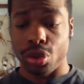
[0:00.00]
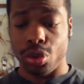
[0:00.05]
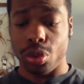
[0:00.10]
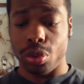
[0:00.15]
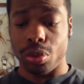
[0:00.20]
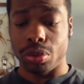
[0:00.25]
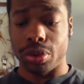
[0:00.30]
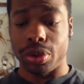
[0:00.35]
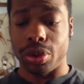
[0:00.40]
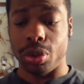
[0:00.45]

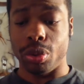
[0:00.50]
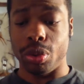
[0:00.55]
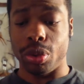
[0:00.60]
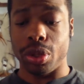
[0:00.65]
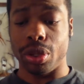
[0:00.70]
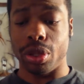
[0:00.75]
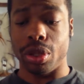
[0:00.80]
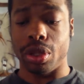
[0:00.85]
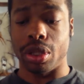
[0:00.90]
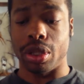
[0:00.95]
who
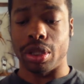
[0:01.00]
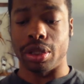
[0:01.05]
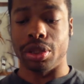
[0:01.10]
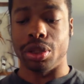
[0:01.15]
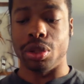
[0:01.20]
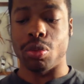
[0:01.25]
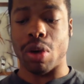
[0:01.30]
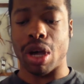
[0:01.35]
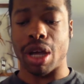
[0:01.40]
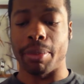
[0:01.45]
do, uh,
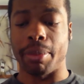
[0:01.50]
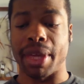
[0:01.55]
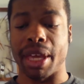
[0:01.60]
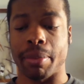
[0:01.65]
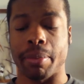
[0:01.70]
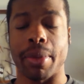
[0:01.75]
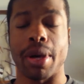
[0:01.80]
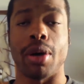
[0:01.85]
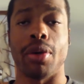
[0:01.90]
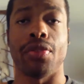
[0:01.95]
do I
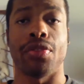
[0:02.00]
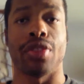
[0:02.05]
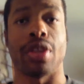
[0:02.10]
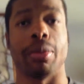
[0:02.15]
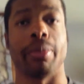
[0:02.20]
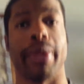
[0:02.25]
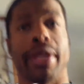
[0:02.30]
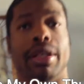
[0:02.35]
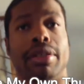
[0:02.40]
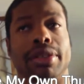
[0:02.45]
make my own
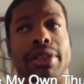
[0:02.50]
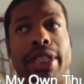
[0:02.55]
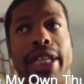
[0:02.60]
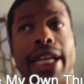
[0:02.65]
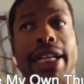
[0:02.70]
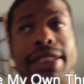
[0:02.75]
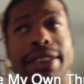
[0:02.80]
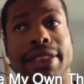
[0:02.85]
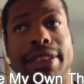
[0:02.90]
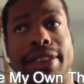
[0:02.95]
thumbnails?
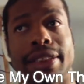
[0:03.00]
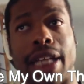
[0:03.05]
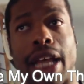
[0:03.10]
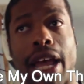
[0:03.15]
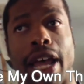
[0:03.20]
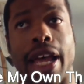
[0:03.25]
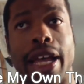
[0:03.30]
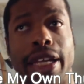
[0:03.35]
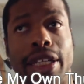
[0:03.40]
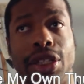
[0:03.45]
Yes,
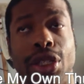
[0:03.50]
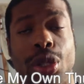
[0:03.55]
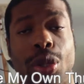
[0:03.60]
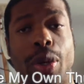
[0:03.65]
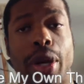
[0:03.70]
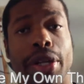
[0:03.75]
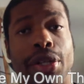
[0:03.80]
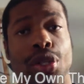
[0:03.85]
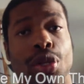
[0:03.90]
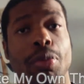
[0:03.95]
I
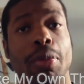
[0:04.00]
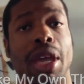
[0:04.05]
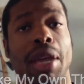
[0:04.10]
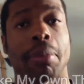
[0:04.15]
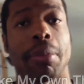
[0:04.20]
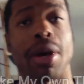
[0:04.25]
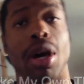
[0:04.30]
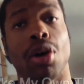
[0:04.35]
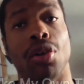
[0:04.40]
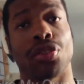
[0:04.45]
do. I do
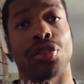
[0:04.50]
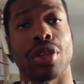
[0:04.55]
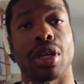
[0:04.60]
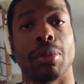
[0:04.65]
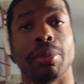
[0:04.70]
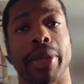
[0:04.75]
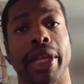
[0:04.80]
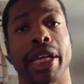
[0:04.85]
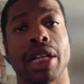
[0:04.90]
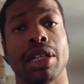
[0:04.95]
make my own
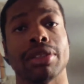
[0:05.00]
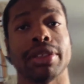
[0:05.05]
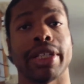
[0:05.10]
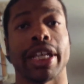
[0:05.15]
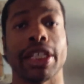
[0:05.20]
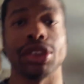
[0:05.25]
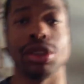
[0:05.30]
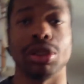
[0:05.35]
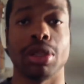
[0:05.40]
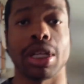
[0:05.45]

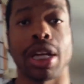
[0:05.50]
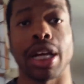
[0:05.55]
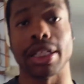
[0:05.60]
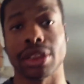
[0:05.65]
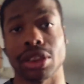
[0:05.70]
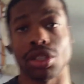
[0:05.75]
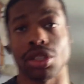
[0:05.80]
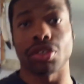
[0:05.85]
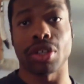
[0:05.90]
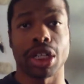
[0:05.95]
thumbnails, as you
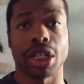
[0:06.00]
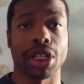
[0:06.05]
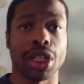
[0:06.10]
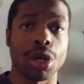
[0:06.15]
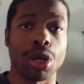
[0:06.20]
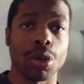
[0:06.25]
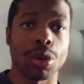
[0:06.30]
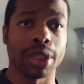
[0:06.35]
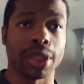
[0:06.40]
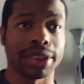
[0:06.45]
guys already
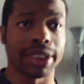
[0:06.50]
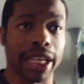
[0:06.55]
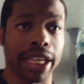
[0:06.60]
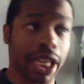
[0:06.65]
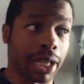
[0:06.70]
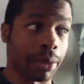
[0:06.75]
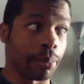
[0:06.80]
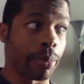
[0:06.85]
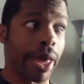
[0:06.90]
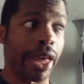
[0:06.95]
know, because they
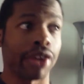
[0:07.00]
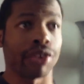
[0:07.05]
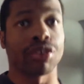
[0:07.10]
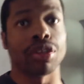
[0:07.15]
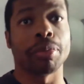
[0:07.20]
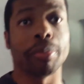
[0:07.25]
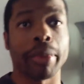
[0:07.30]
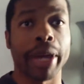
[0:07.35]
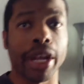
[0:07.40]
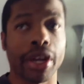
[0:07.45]
get
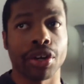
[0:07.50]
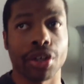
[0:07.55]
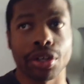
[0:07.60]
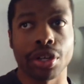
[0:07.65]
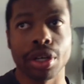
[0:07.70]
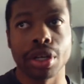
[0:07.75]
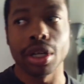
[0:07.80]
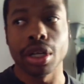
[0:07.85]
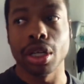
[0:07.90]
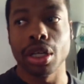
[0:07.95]
better and
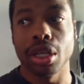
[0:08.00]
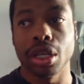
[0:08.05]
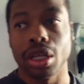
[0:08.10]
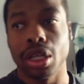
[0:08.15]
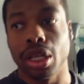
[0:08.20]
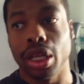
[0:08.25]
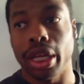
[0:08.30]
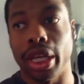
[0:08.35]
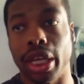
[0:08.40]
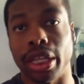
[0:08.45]
better.
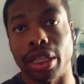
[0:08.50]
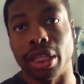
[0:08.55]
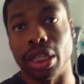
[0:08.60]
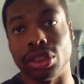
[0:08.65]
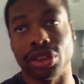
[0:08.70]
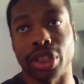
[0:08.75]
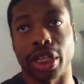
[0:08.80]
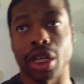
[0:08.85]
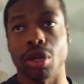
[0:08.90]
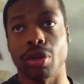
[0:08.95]
And
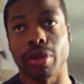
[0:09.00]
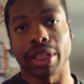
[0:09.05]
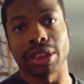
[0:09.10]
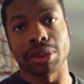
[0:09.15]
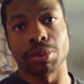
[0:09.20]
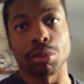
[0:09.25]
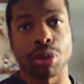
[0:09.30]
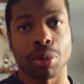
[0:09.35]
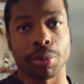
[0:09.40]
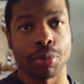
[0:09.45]
the channel
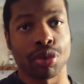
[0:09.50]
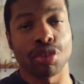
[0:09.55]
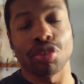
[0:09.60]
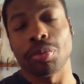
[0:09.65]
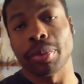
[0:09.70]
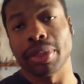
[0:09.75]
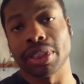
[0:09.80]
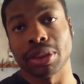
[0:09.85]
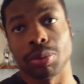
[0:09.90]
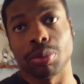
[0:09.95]
gets more
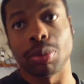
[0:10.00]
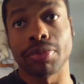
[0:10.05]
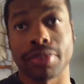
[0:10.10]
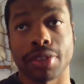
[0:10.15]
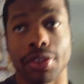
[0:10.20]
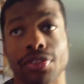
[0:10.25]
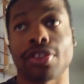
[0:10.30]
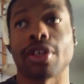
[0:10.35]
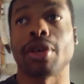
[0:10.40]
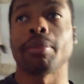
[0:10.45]
improvements
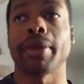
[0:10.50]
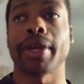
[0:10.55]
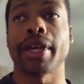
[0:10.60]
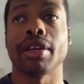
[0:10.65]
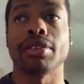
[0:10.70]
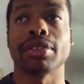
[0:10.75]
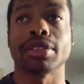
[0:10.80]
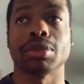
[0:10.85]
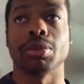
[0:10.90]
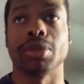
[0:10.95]
with the
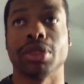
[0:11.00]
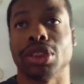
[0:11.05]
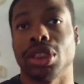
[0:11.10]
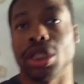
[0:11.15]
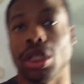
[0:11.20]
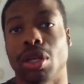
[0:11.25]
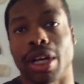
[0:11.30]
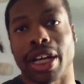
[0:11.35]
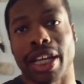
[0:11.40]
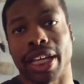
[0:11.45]
thumbnails, which,
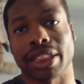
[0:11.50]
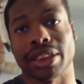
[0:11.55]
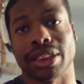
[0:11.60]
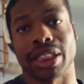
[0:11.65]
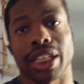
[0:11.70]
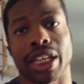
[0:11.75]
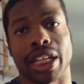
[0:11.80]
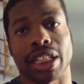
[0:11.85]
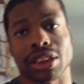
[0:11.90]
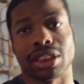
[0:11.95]
you know, I
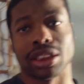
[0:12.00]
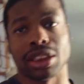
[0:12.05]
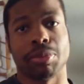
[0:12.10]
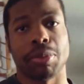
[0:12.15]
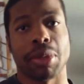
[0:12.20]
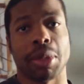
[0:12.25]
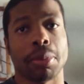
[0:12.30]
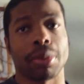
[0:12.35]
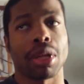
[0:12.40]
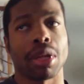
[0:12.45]
guess it catches
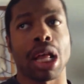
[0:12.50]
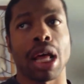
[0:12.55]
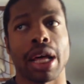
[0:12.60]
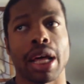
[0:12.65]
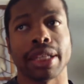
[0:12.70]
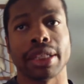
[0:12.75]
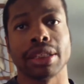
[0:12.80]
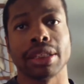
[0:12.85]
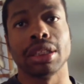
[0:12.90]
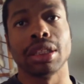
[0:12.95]
people's
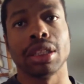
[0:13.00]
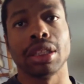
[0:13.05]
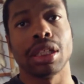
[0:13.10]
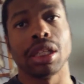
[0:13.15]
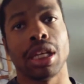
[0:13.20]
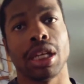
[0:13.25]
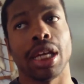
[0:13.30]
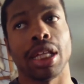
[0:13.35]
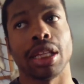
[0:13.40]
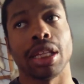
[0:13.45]
eye
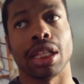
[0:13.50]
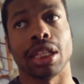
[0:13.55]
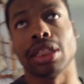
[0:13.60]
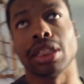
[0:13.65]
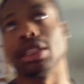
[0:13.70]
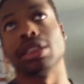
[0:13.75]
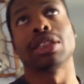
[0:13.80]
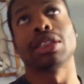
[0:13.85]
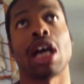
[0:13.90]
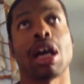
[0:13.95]
in the,
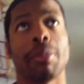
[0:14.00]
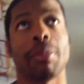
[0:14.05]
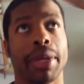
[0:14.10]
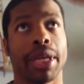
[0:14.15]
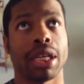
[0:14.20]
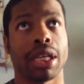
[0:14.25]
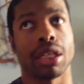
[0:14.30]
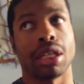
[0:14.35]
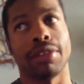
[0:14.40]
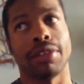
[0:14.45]
the
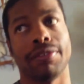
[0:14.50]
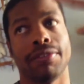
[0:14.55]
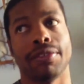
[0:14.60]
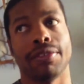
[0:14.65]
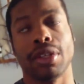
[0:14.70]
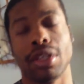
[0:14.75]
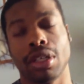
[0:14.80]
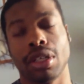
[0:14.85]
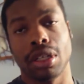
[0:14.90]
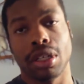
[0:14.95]
topic of